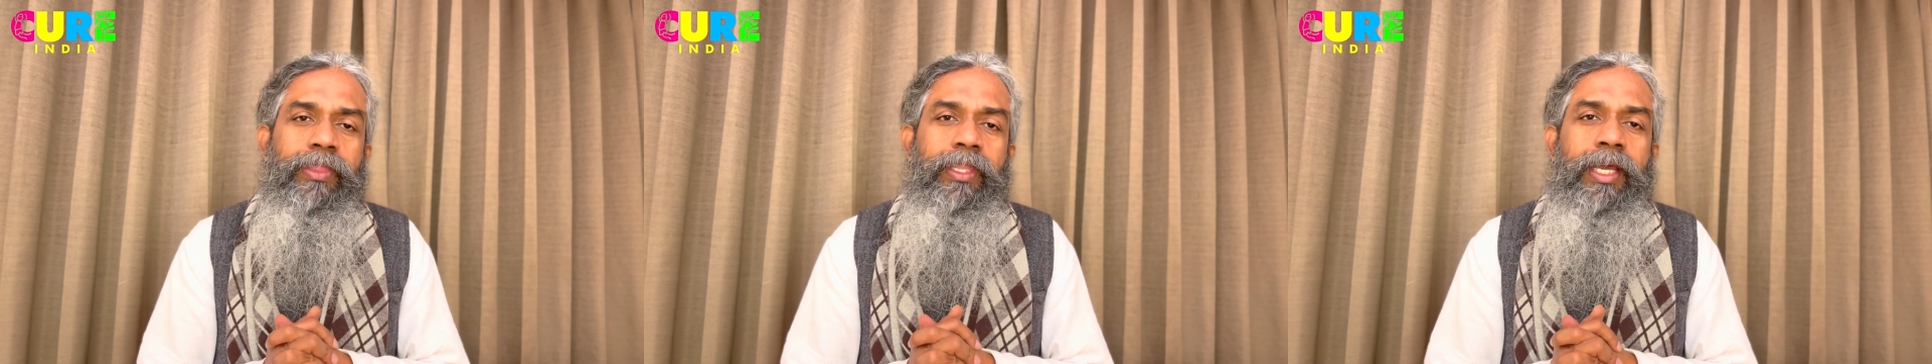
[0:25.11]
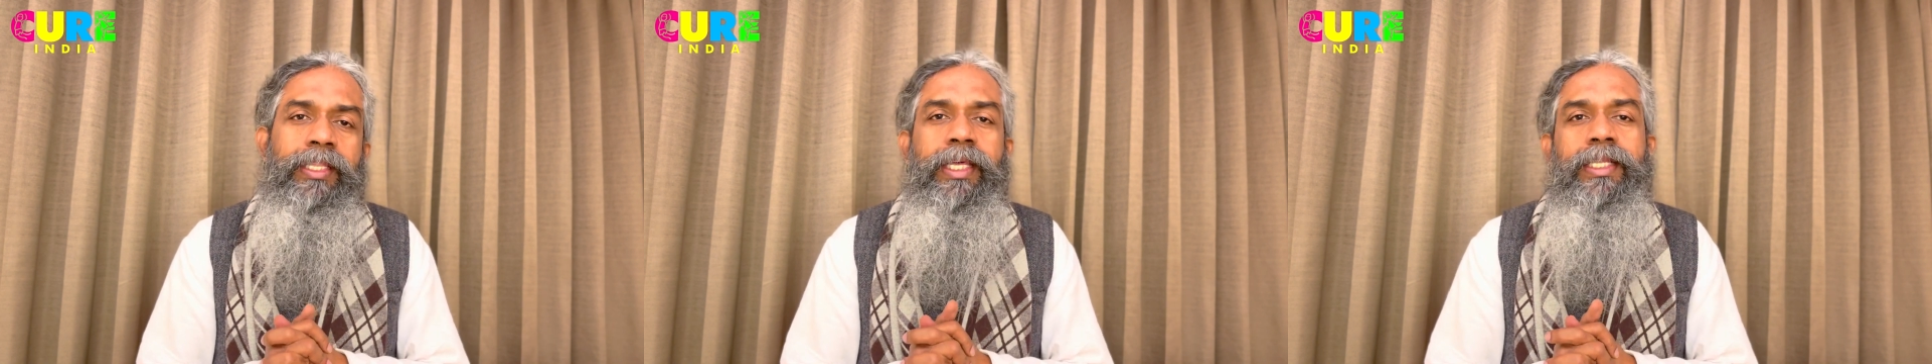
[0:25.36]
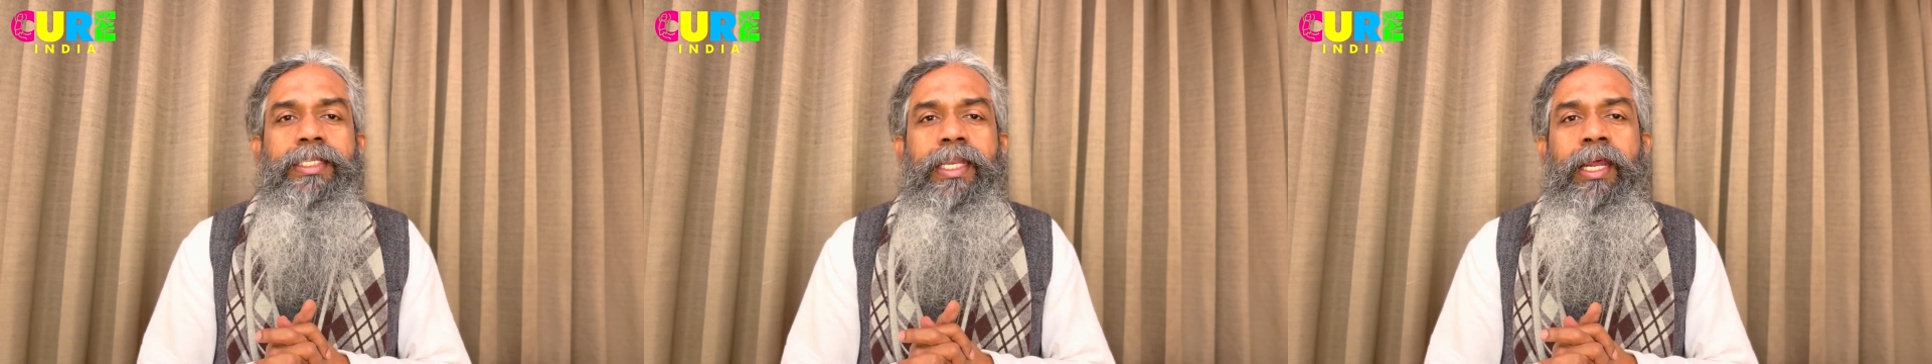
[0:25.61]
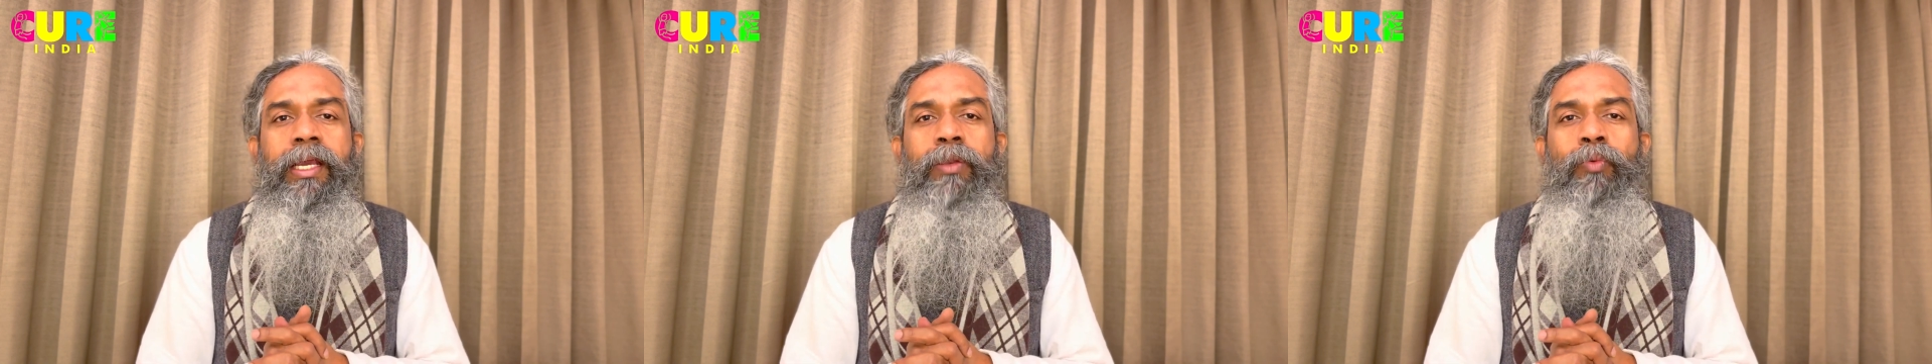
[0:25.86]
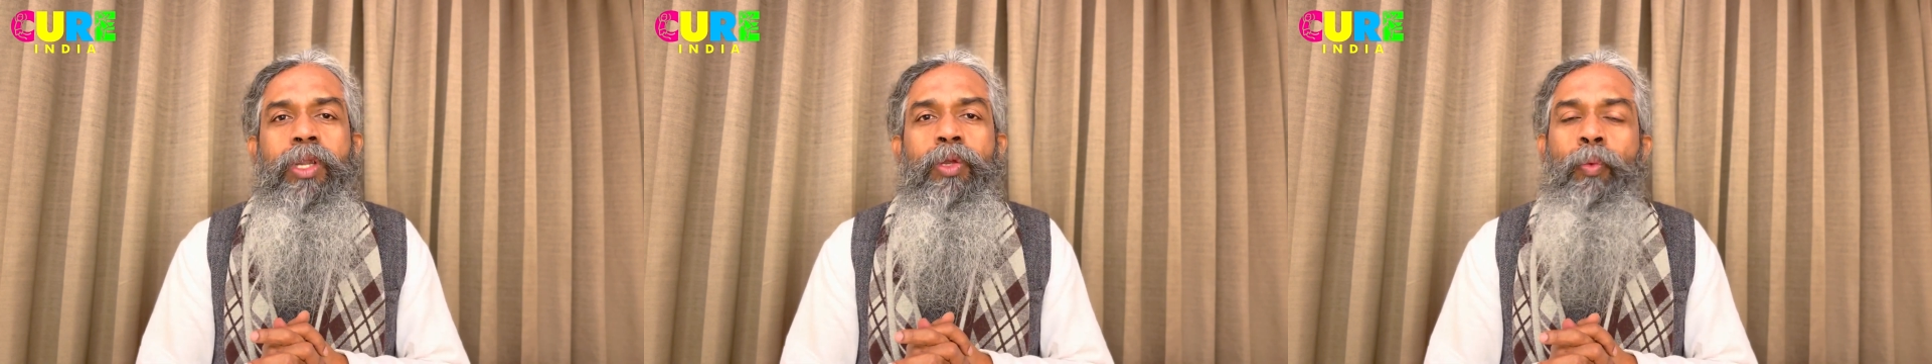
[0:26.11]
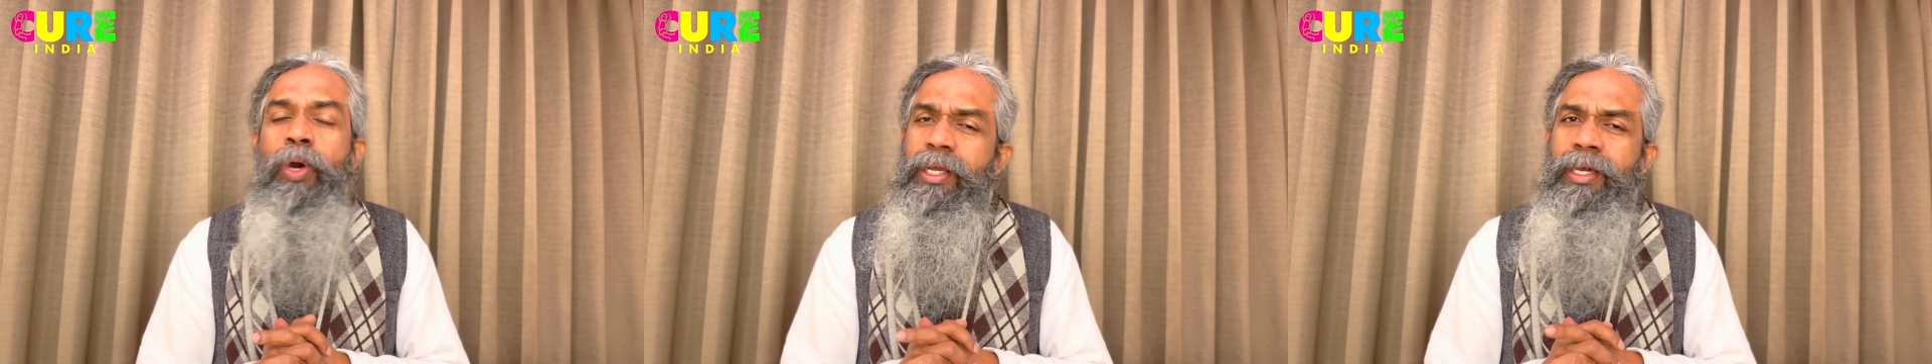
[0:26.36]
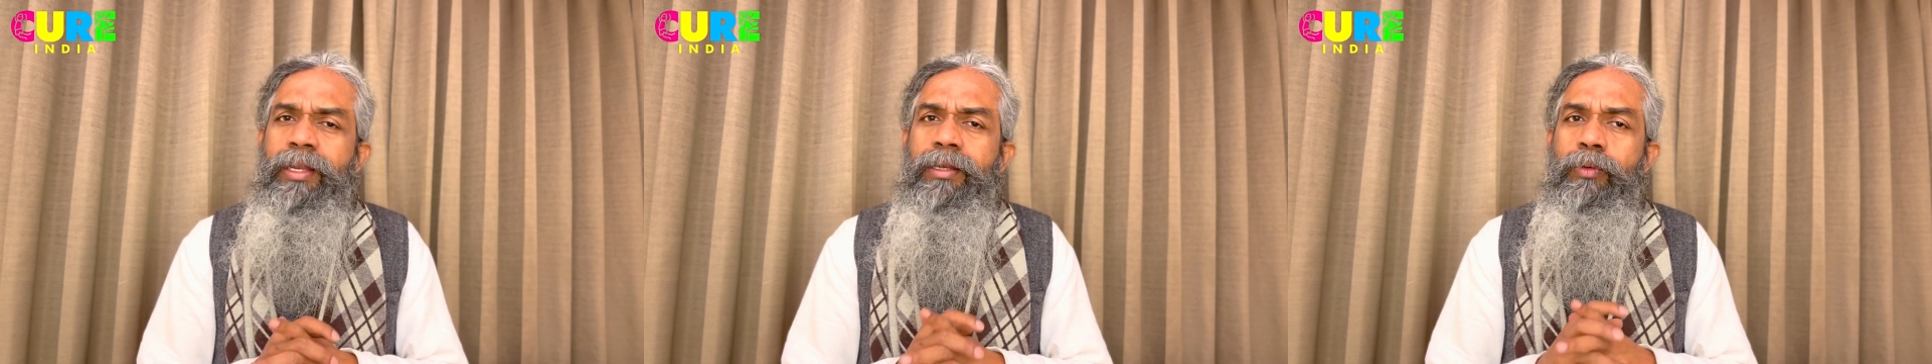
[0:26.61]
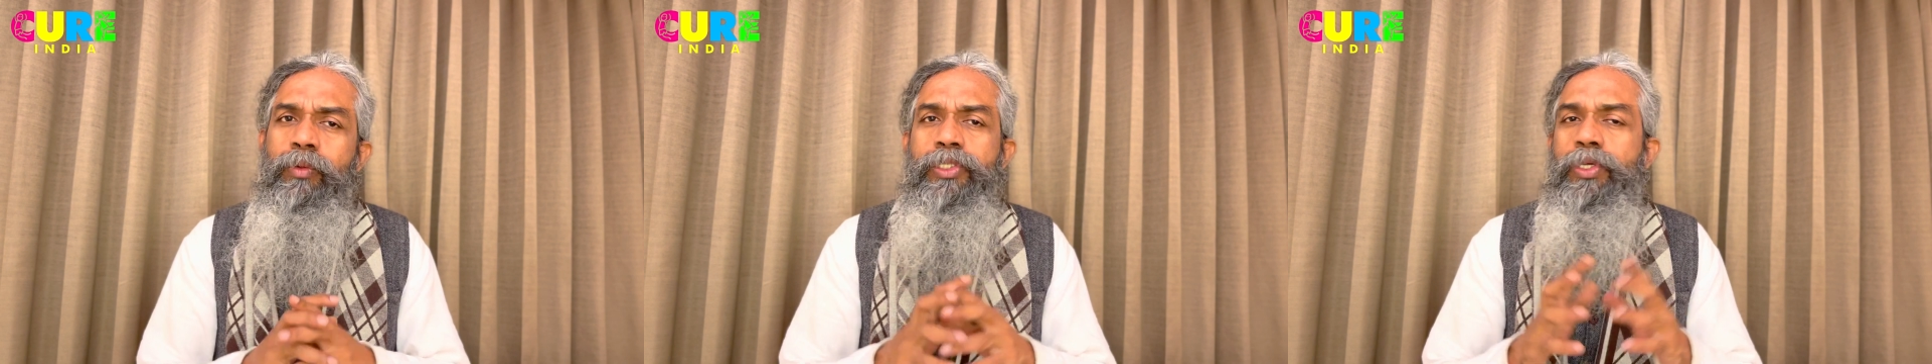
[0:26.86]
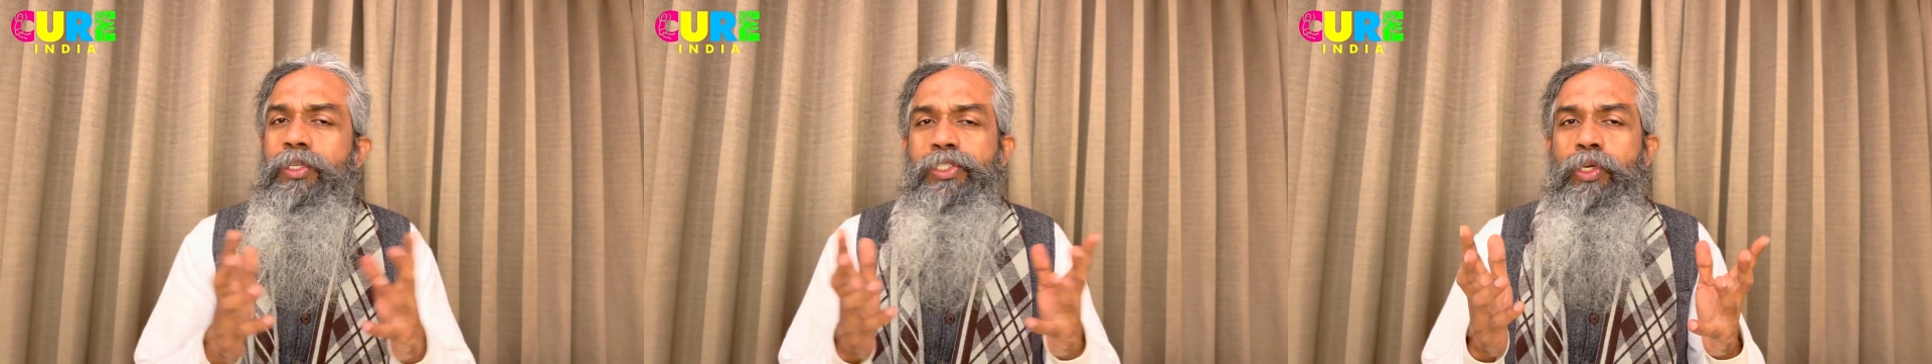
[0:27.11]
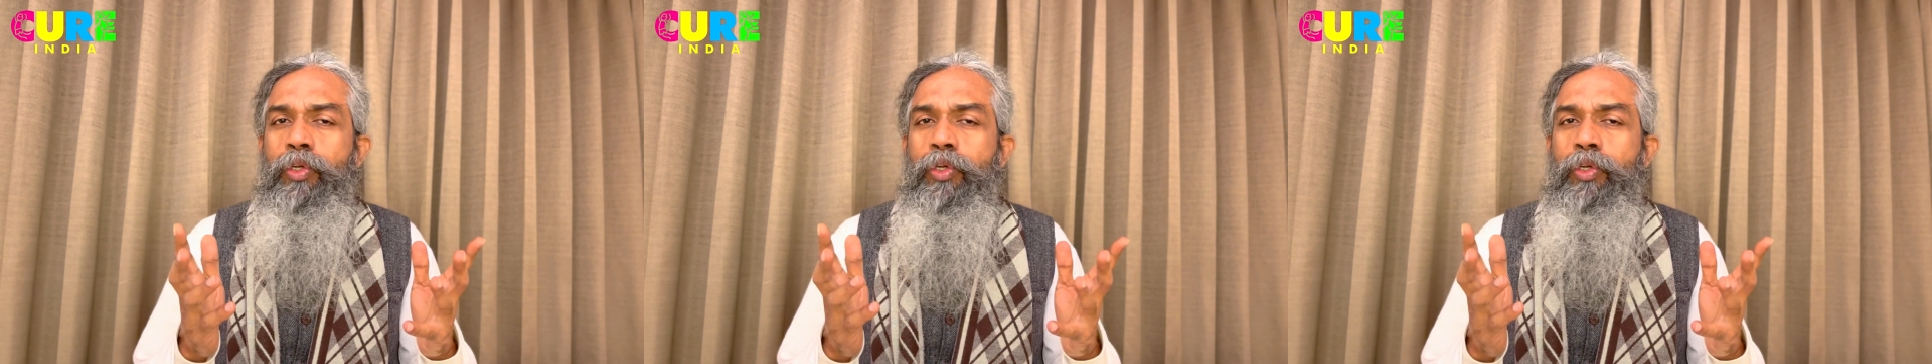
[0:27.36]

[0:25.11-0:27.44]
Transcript: and there is an Anganwadi worker who is also